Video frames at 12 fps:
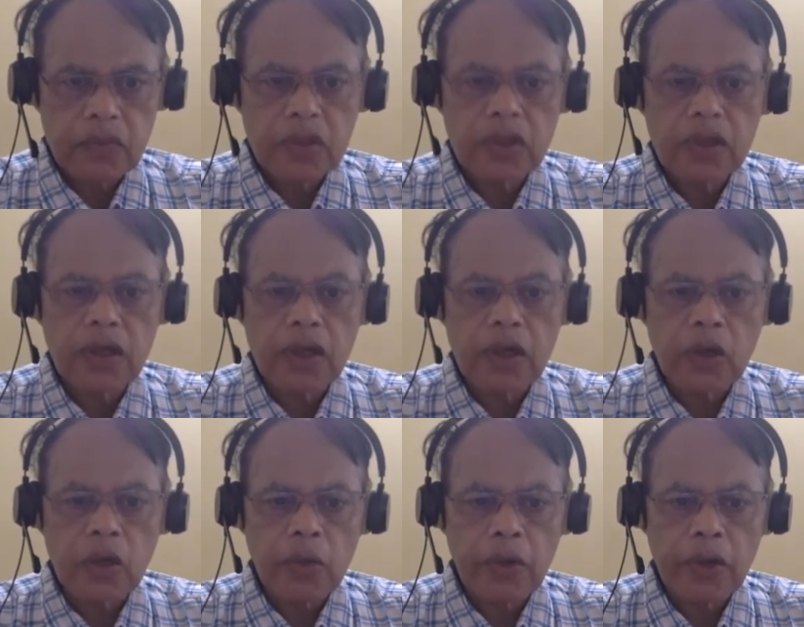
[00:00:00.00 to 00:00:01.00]

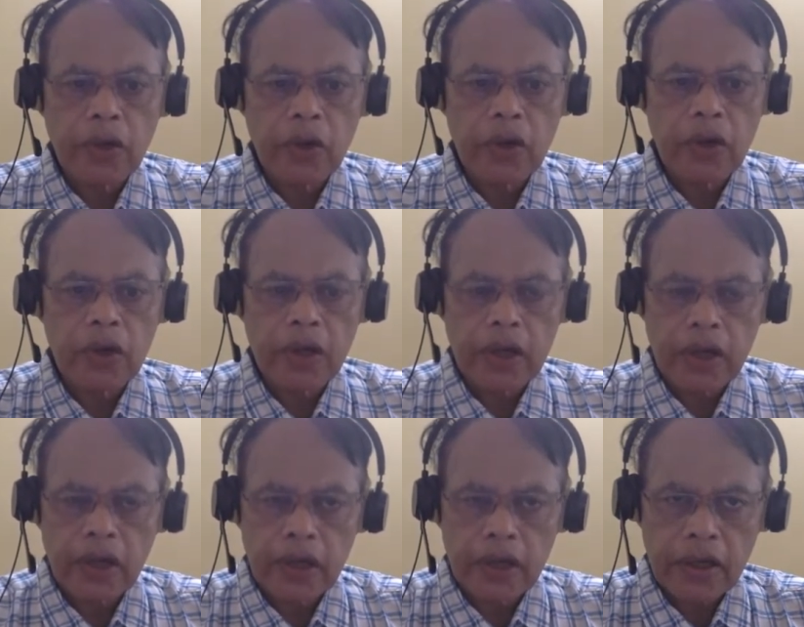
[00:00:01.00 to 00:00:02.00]

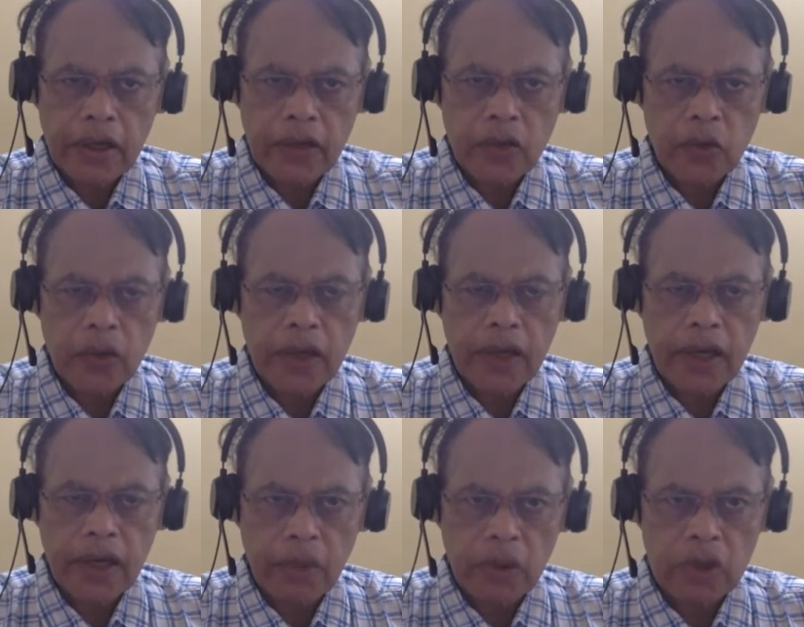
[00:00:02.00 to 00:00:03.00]
Okay, kidneys you can get
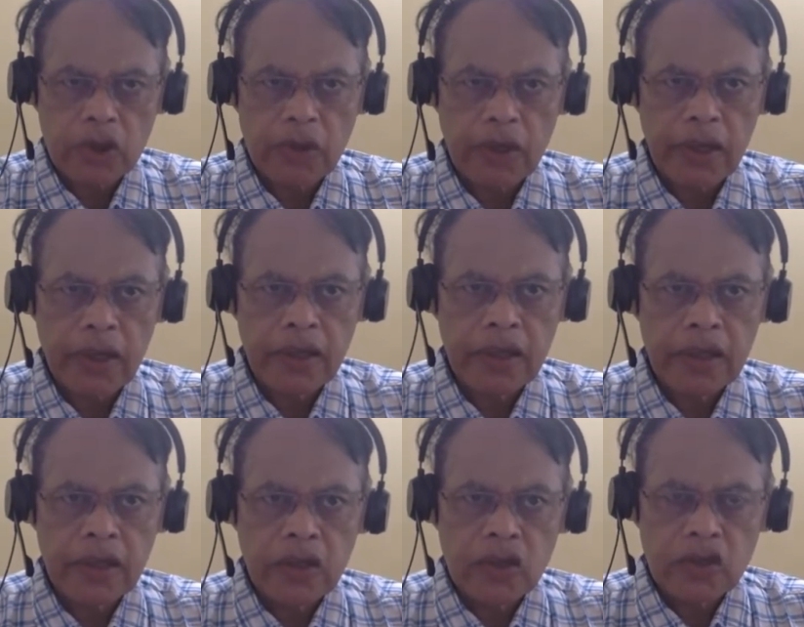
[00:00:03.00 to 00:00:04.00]
above the swelling.
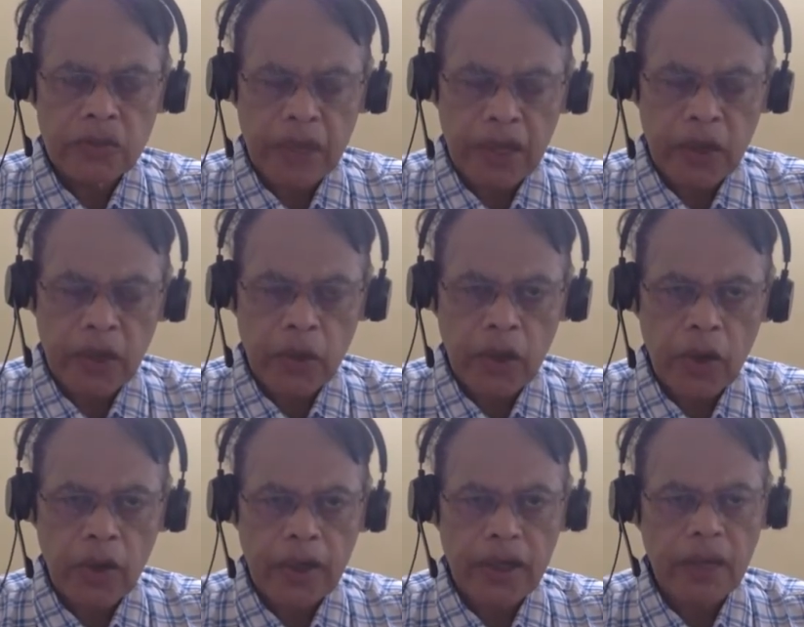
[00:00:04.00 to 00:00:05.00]
Spleen you
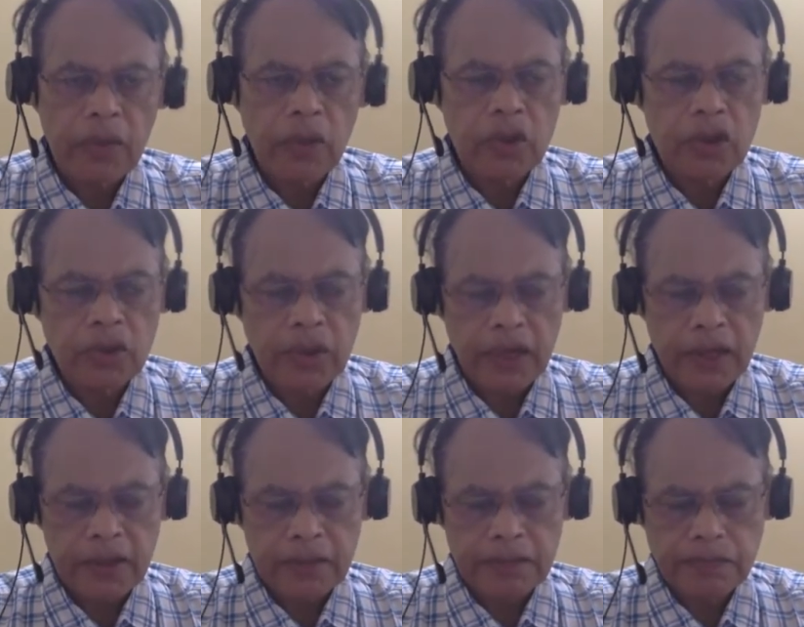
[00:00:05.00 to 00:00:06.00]
cannot get above the swelling.
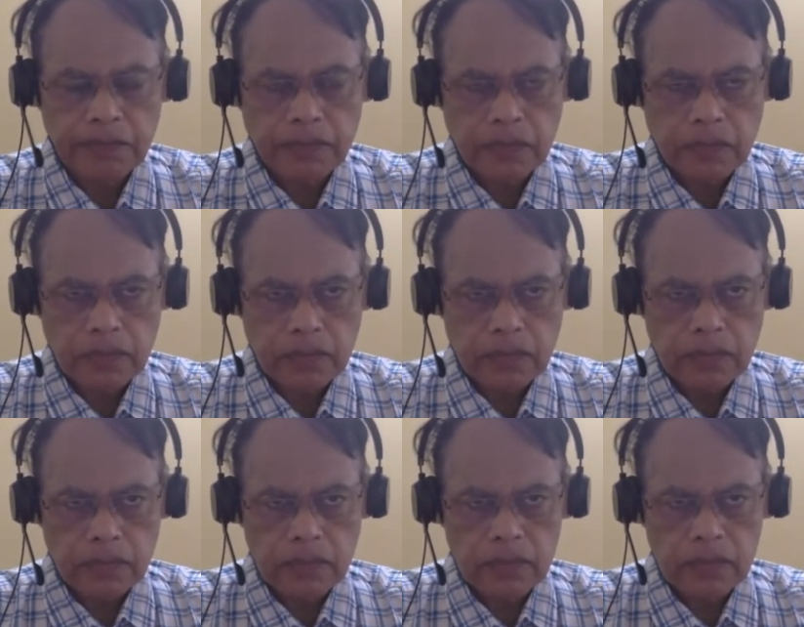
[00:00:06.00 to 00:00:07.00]

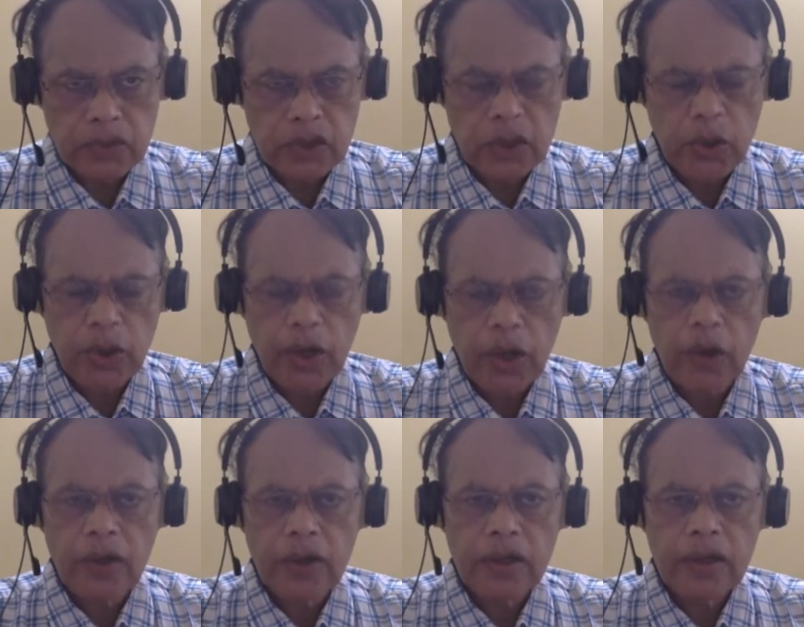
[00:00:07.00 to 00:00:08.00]
You
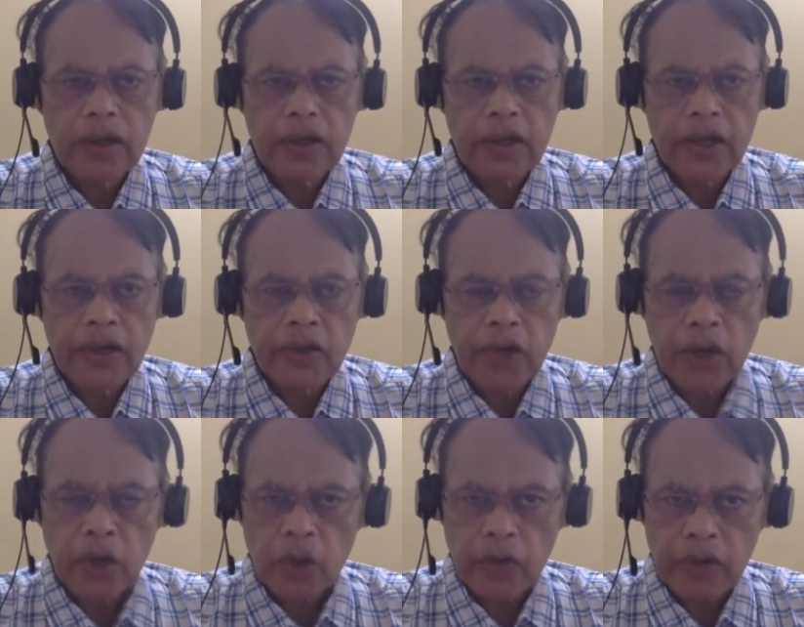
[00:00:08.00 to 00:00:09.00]
cannot insinuate
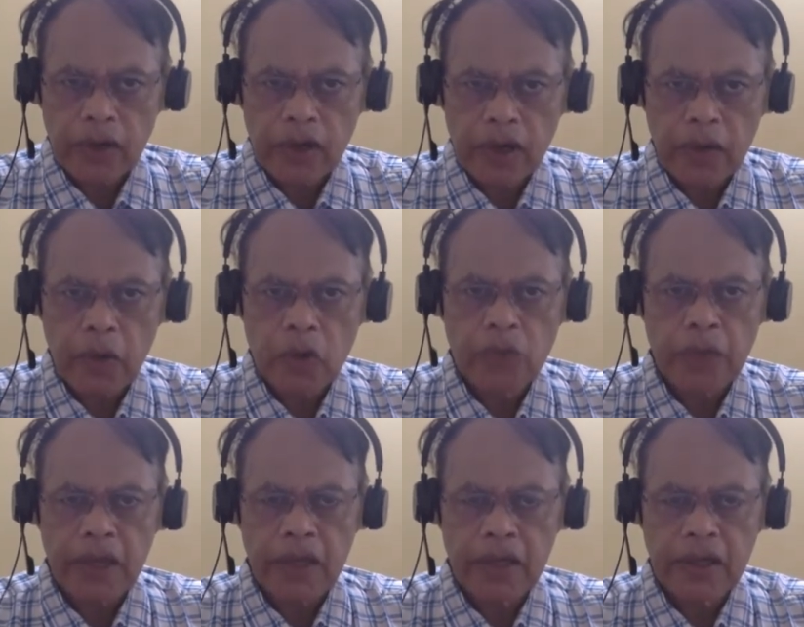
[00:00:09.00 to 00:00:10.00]
your finger above
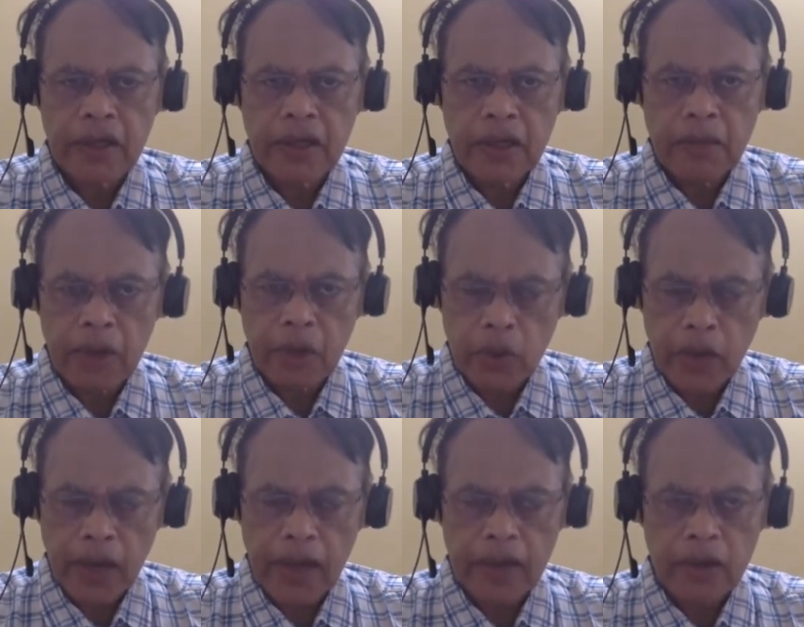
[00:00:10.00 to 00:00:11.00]
spleen, but you
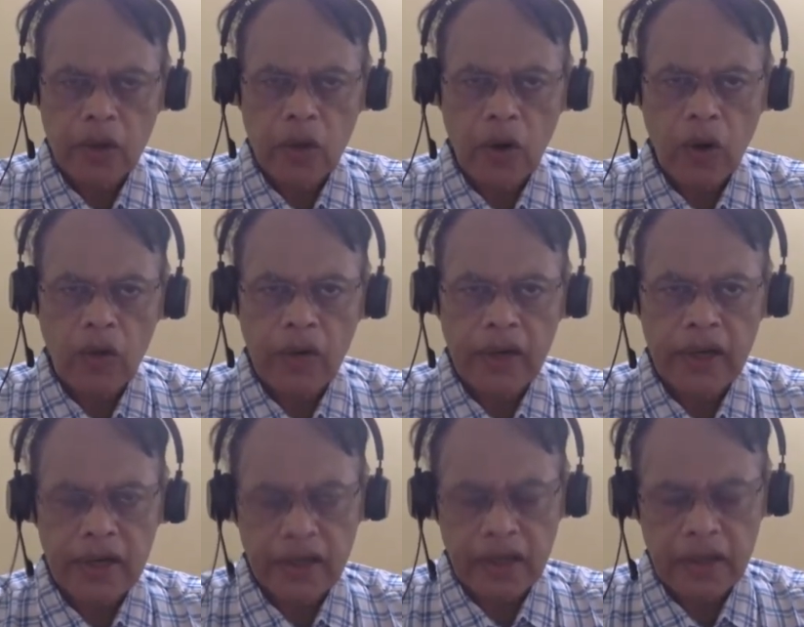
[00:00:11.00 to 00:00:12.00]
can over a
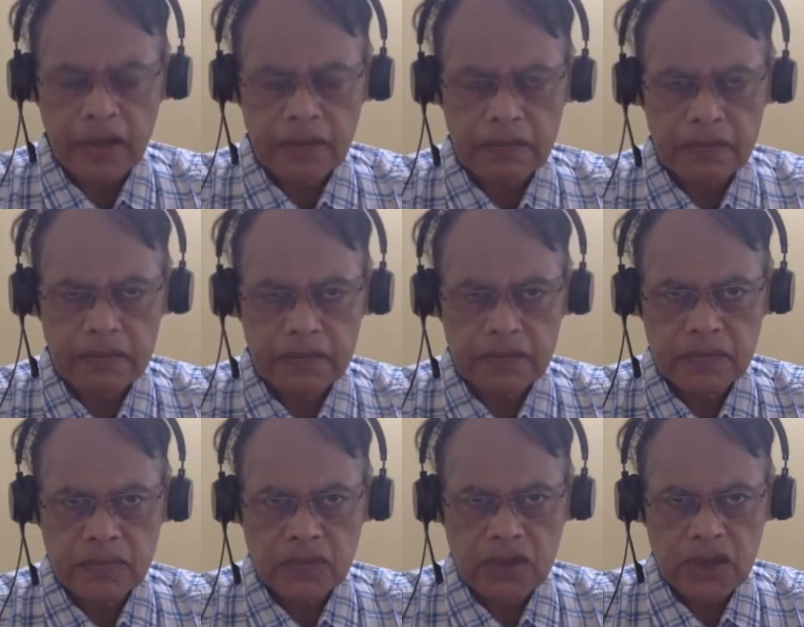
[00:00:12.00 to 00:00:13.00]
kidney.
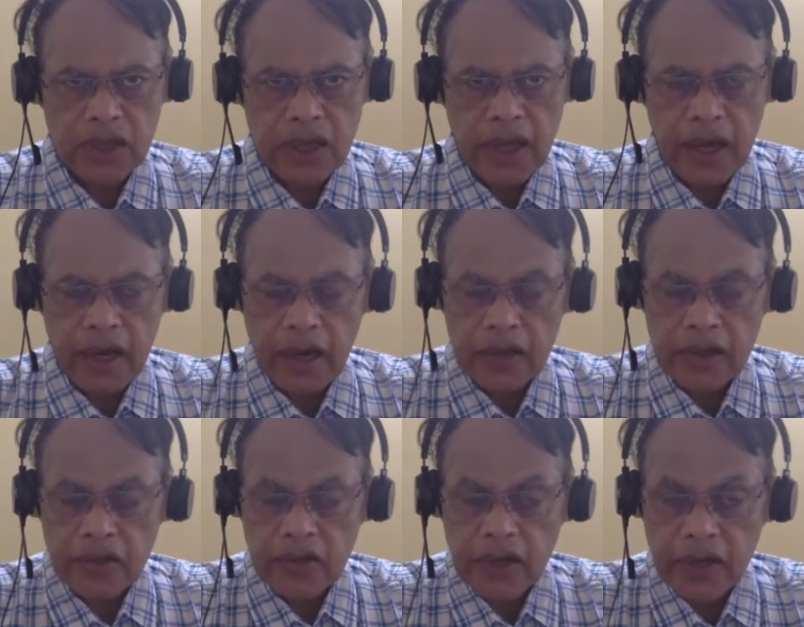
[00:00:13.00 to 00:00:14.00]
And
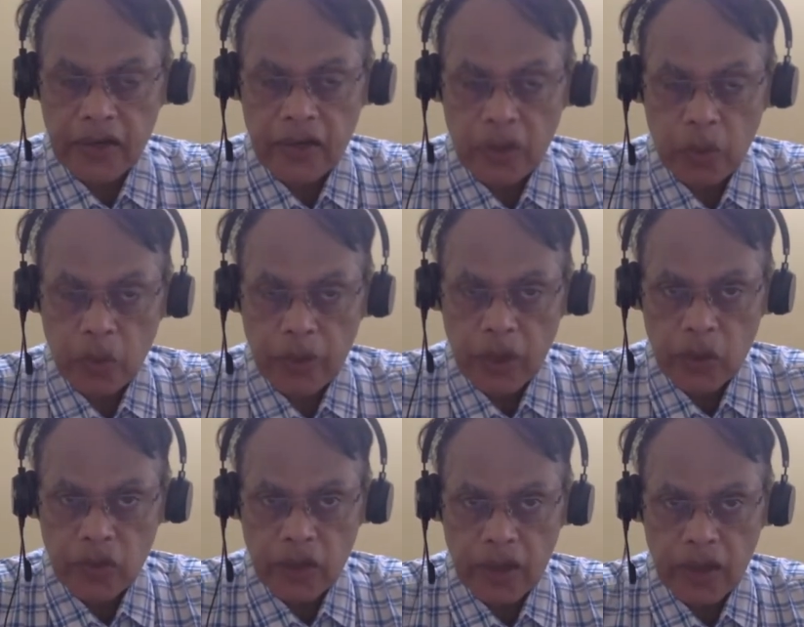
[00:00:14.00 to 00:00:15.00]
these kidneys are moving, you
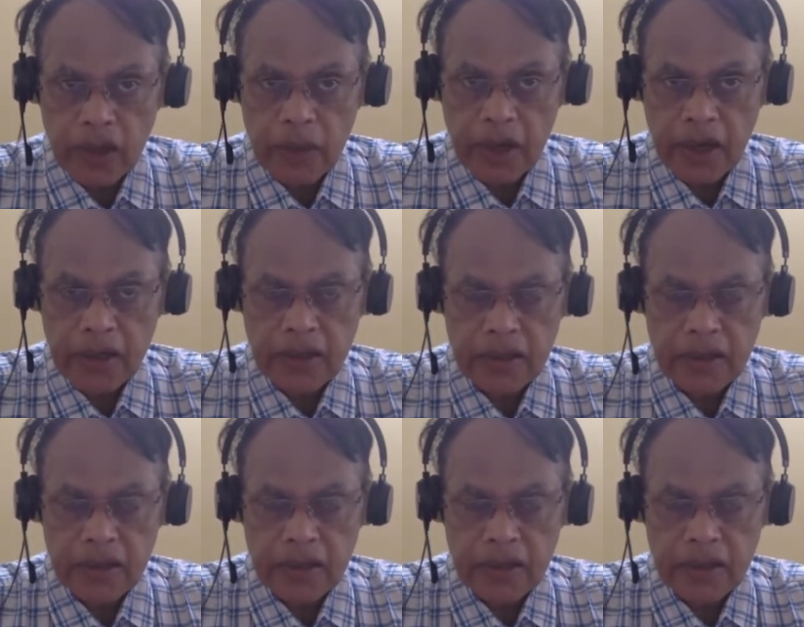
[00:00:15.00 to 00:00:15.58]
said. Am I right?